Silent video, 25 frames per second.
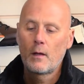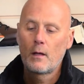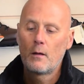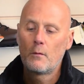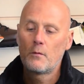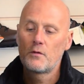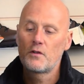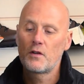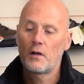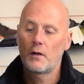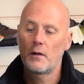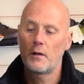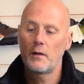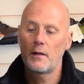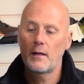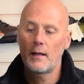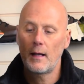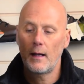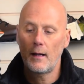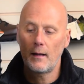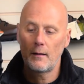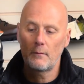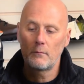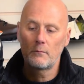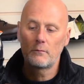which I know you
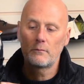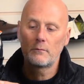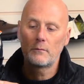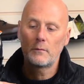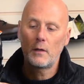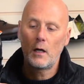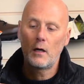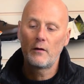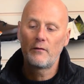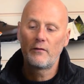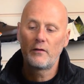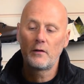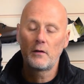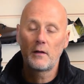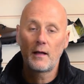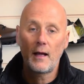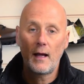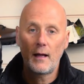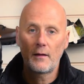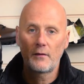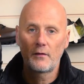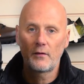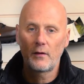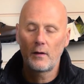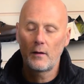can't, hopefully you
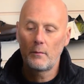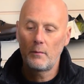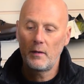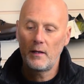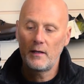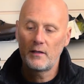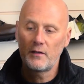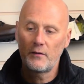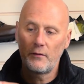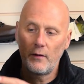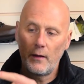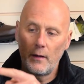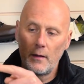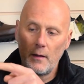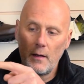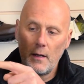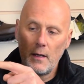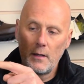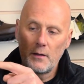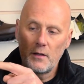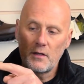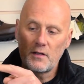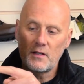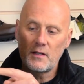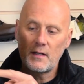can see a piece of it,
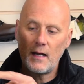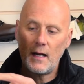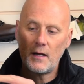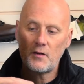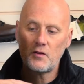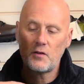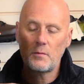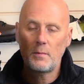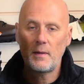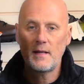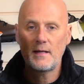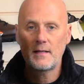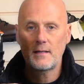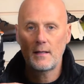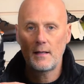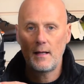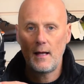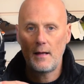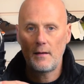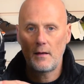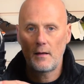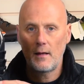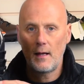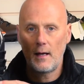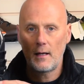there's an extra piece of
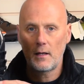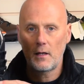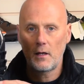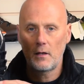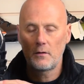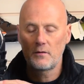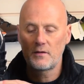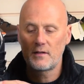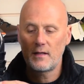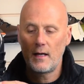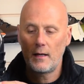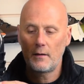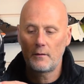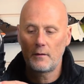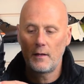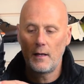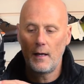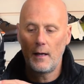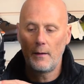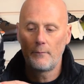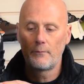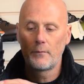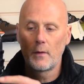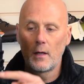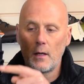leather that goes down there.